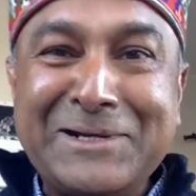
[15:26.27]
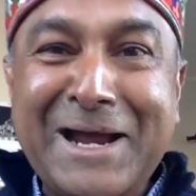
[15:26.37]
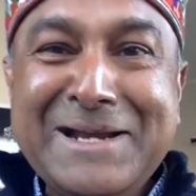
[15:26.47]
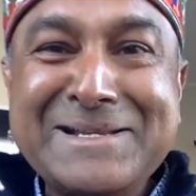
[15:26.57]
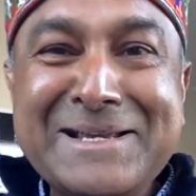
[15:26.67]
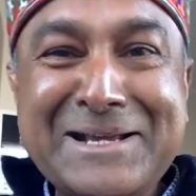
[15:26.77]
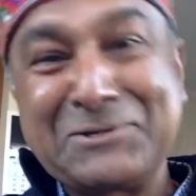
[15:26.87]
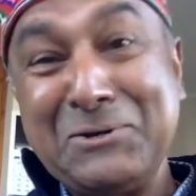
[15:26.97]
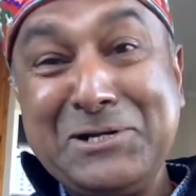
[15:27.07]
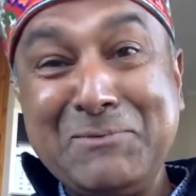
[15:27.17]
Right? It's
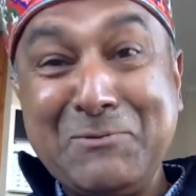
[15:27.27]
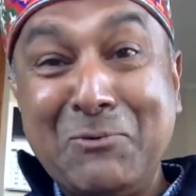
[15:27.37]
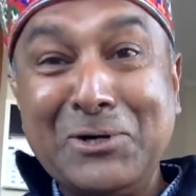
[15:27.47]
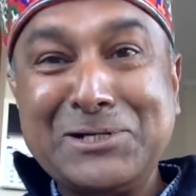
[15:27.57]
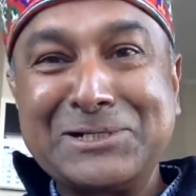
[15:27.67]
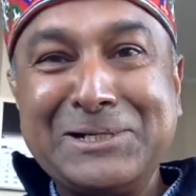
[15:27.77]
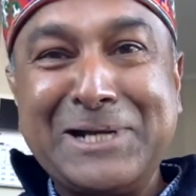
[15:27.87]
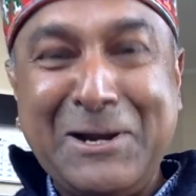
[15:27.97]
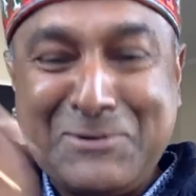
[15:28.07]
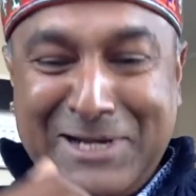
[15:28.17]
going to be water
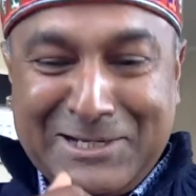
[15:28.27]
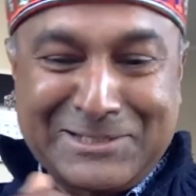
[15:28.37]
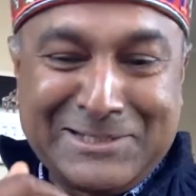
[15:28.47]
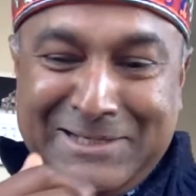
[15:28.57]
around us.